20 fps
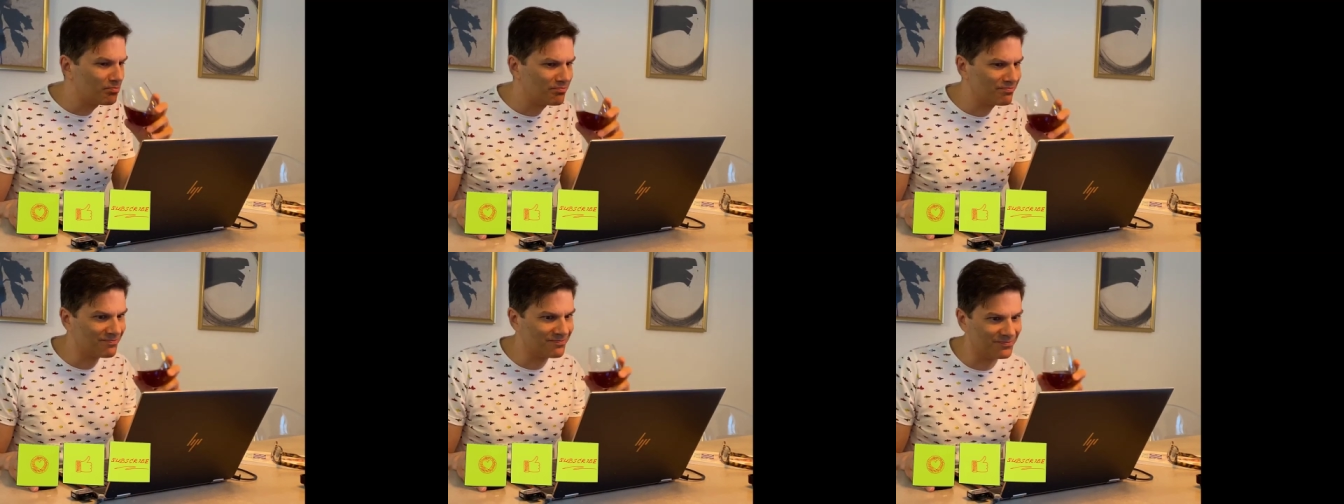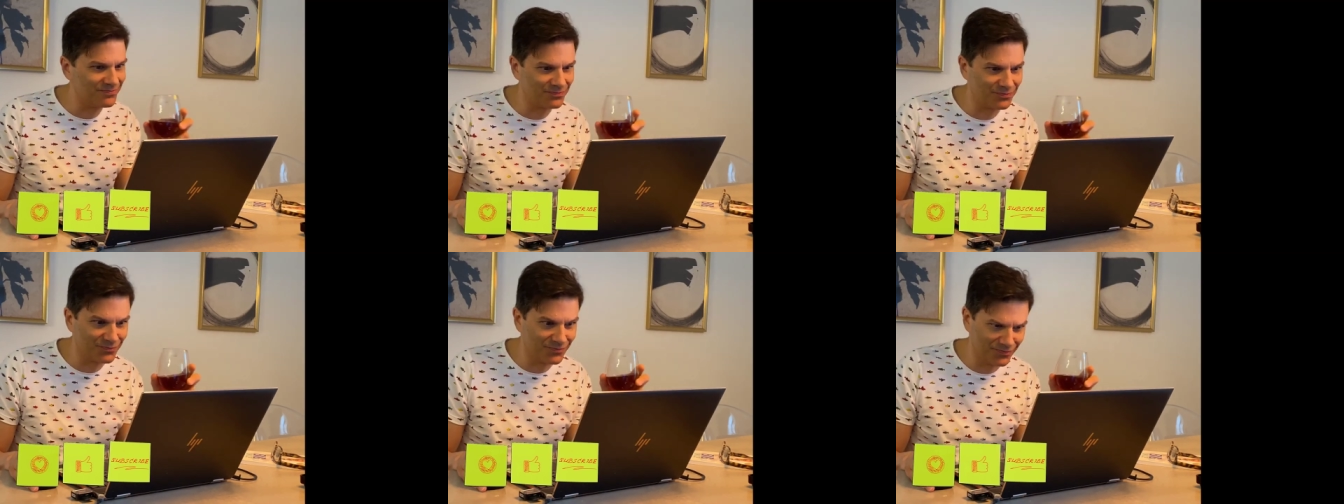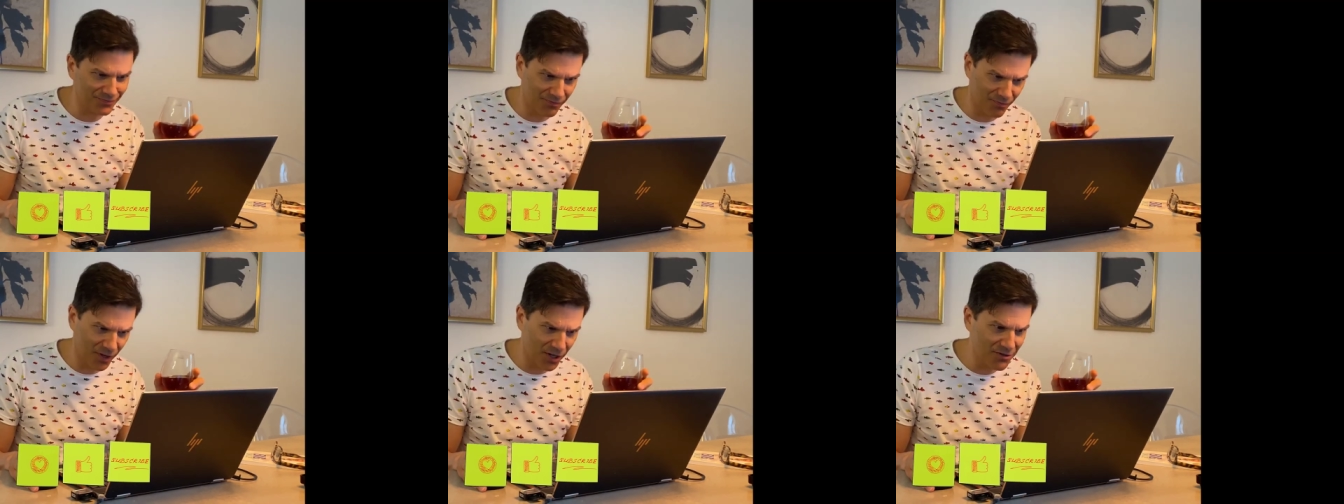Mm,
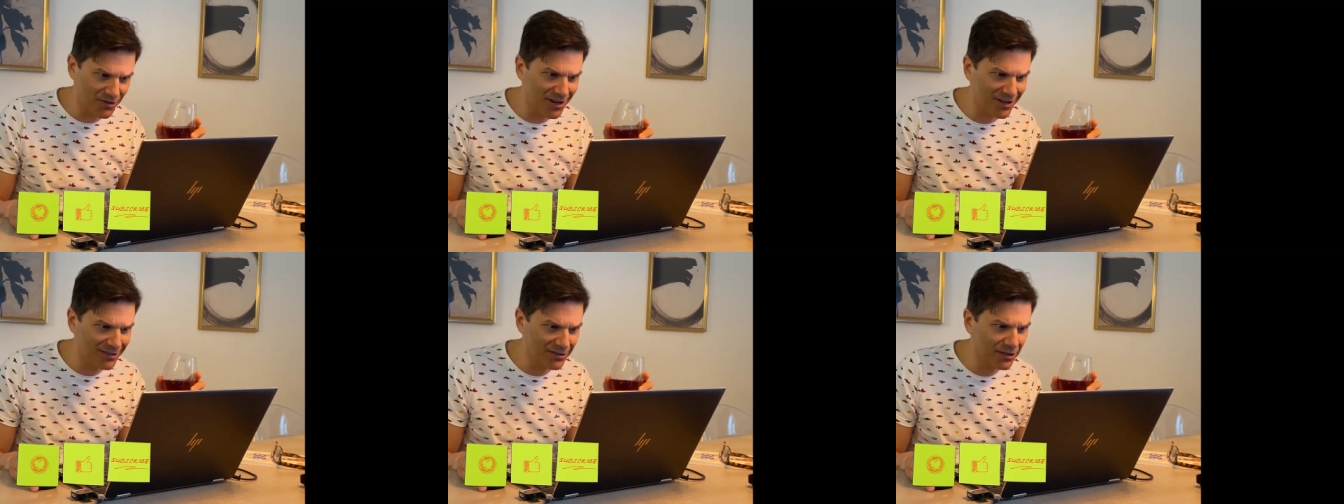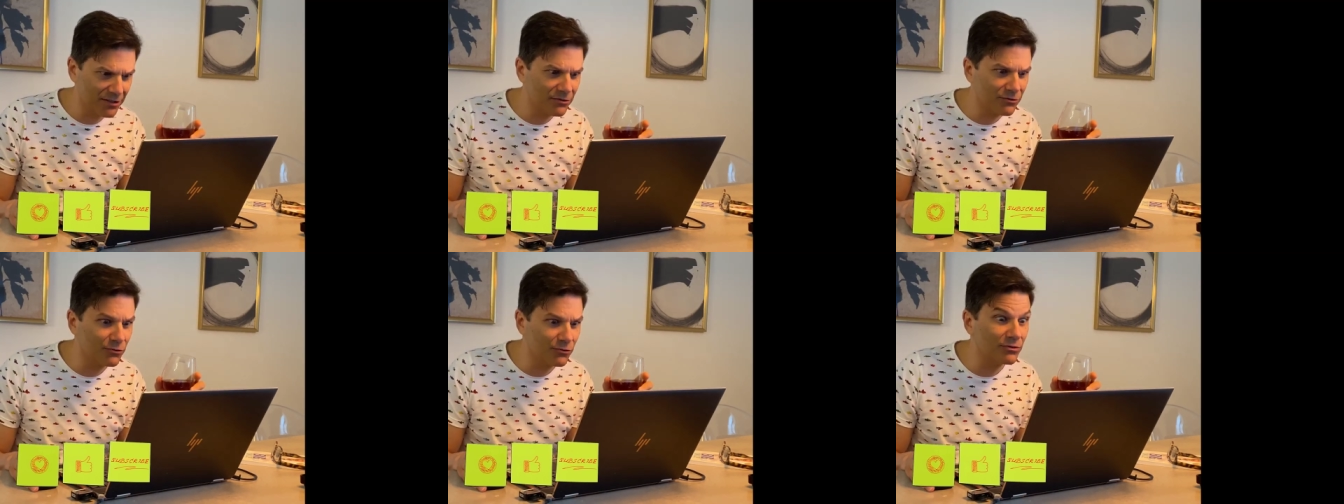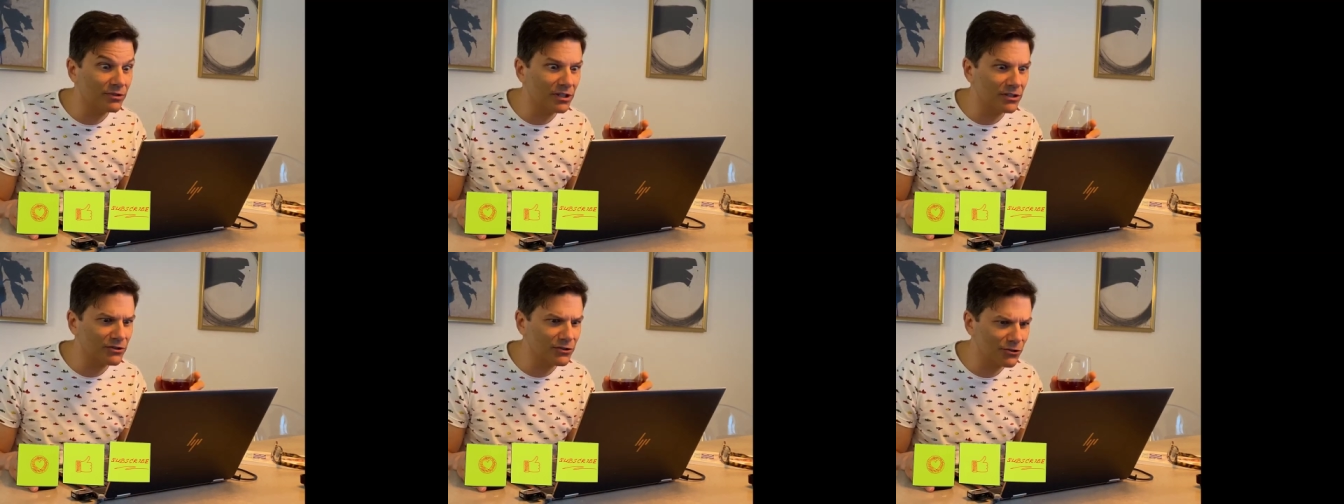mm, yeah,
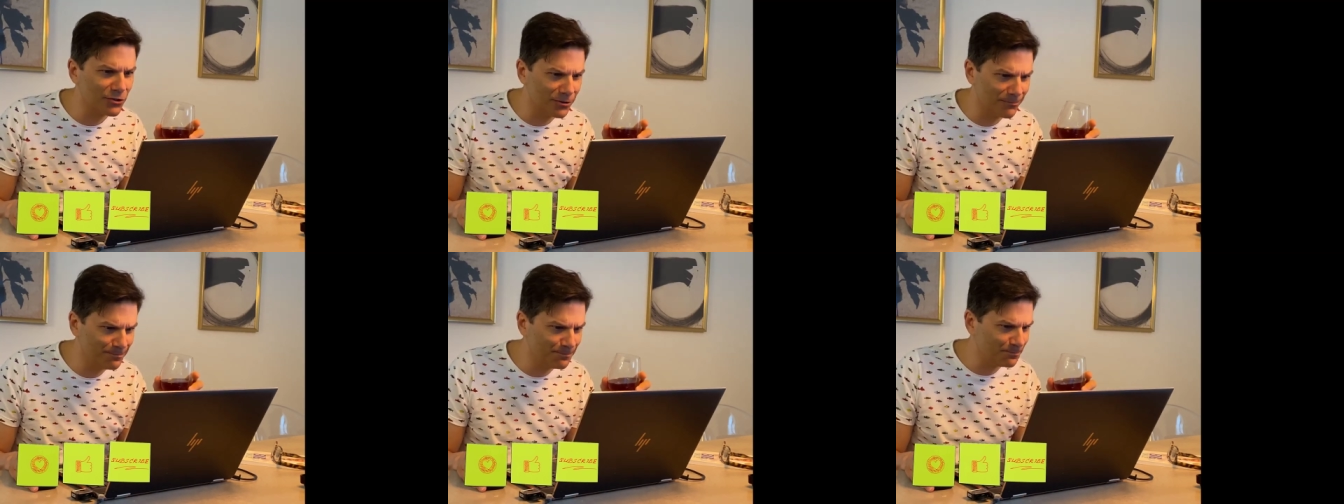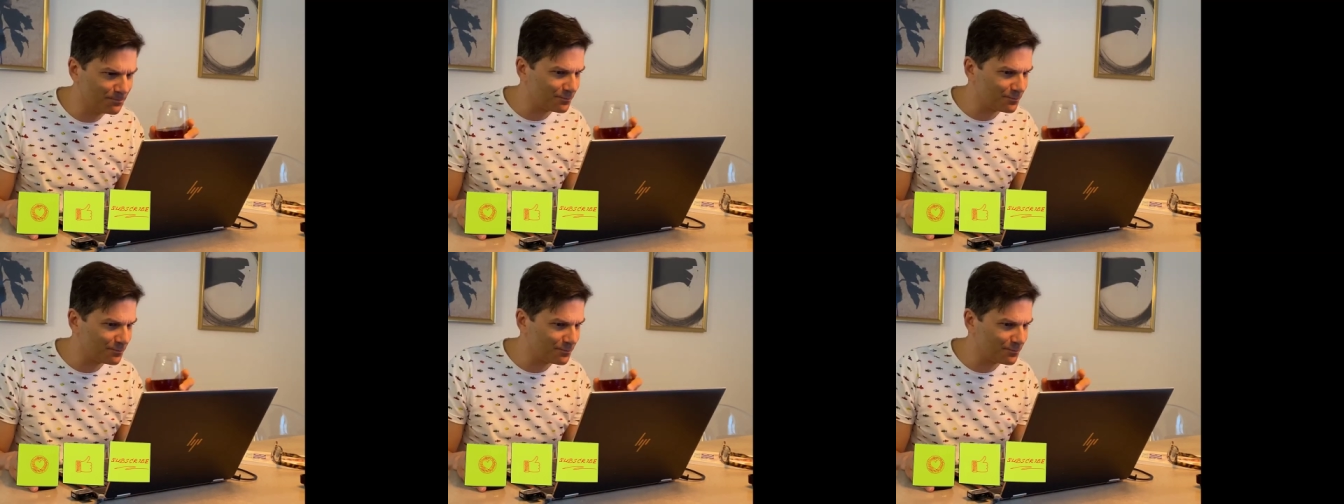that too, that's good.